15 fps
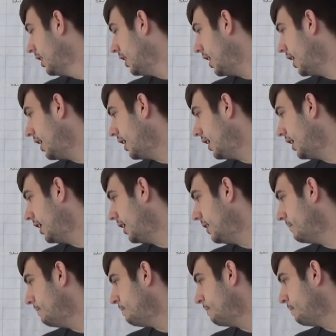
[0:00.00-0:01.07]

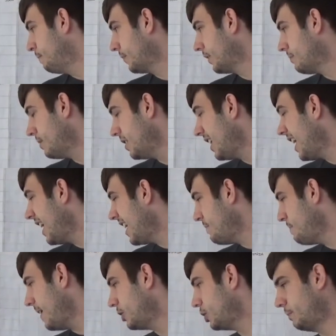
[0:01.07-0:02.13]
Um, but yeah, he
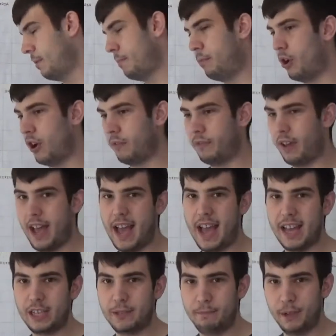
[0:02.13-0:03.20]
picked up a point for
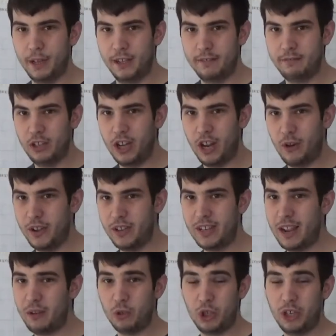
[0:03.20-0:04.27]
Haas, but you know he's
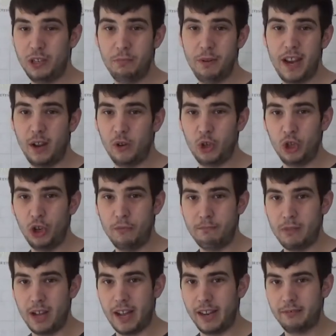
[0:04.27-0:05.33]
out. He's been outshone
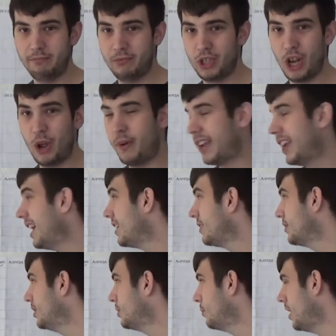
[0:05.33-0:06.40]
by slower
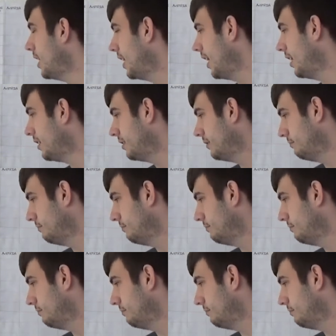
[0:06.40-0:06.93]
cars this weekend,